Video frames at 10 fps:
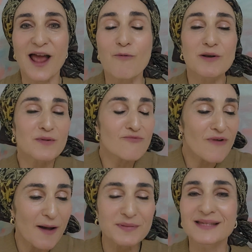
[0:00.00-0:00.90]
I want to be
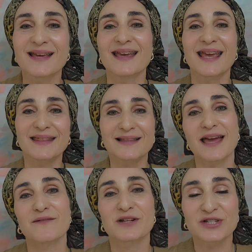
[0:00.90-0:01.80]
wrapped in the light
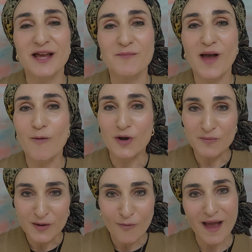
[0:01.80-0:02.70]
of Hashem. I want to
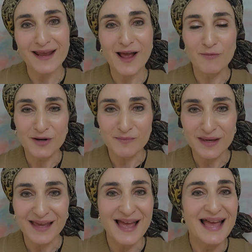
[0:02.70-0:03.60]
be white. I want to
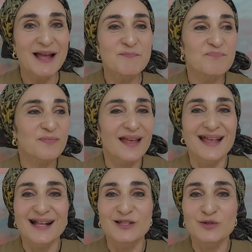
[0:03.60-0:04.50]
be
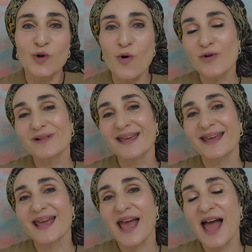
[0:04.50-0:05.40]

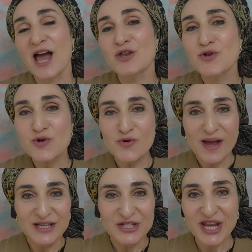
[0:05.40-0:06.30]
totally a new
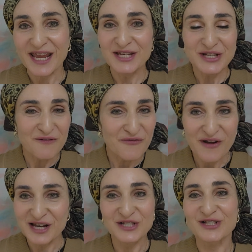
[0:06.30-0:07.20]
and changed and
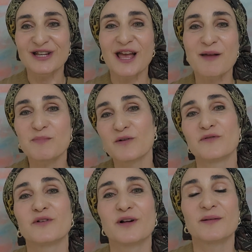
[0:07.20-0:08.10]
fresh and
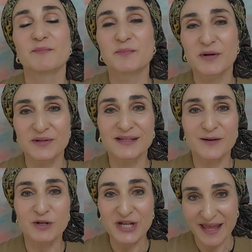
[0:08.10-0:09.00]
beautiful person,
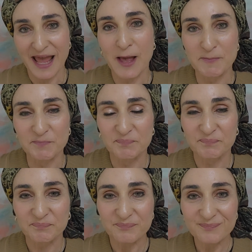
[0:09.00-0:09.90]
which I am.
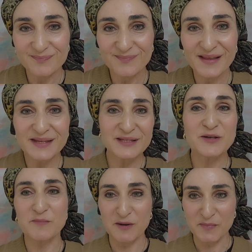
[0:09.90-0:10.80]
This is
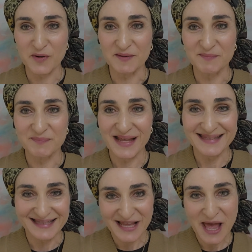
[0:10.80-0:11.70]
Yom Kippur. It's
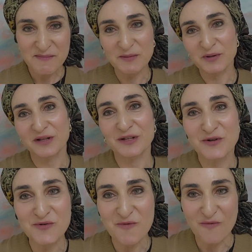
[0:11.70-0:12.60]
the time to put on a
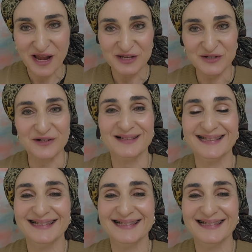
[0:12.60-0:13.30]
new white shirt.